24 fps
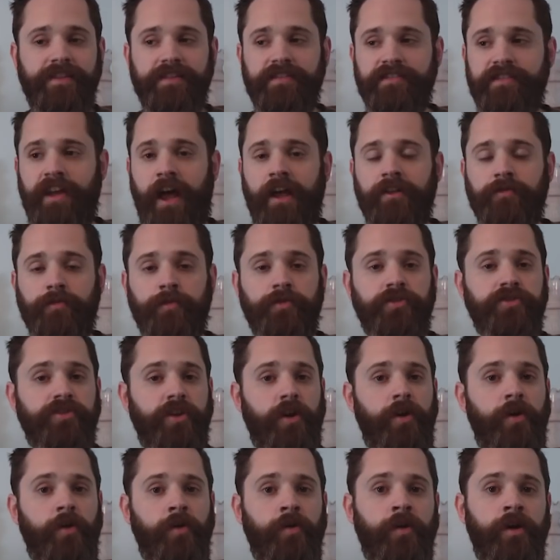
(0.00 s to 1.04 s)
The stats will
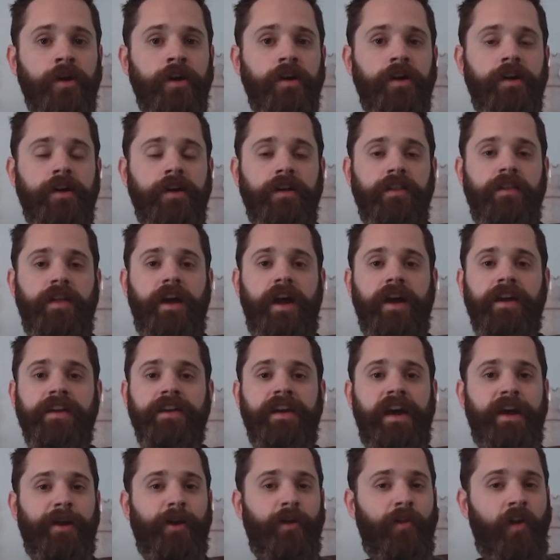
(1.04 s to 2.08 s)
show that he
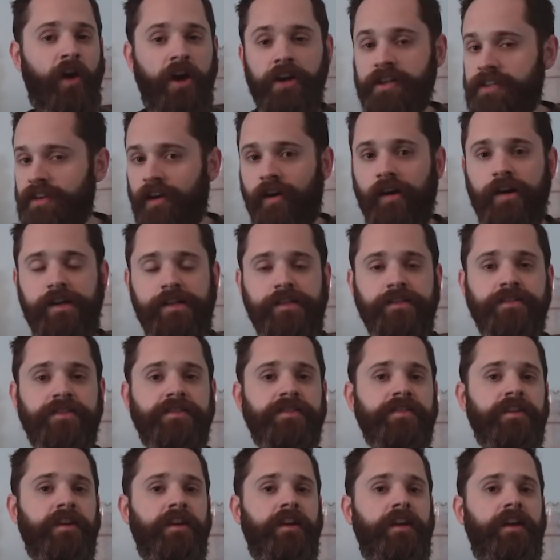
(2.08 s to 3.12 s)
had a lot of
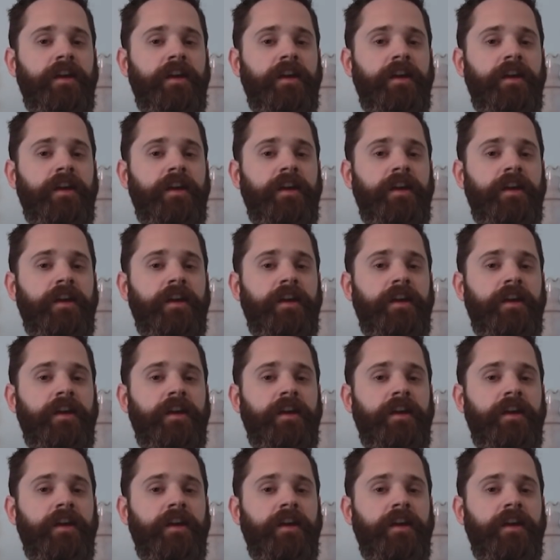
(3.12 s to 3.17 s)
yards